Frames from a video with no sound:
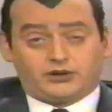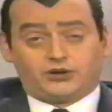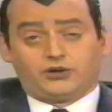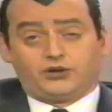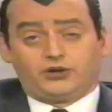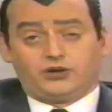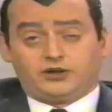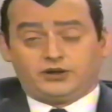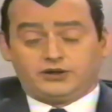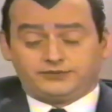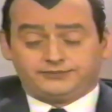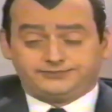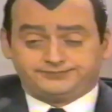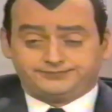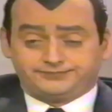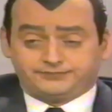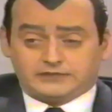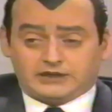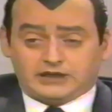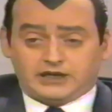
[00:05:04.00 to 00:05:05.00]
Earl,
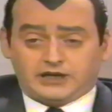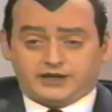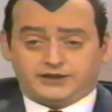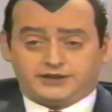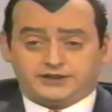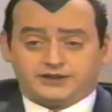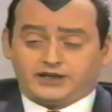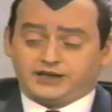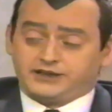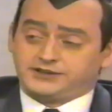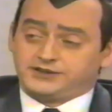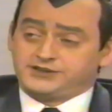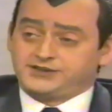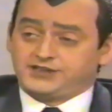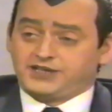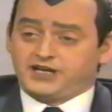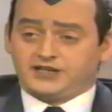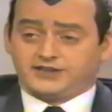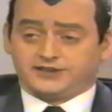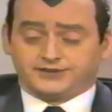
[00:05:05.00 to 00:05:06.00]
I'd like to
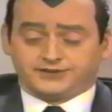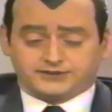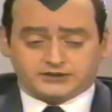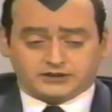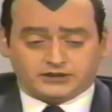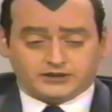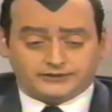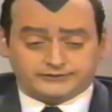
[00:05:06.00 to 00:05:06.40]
say that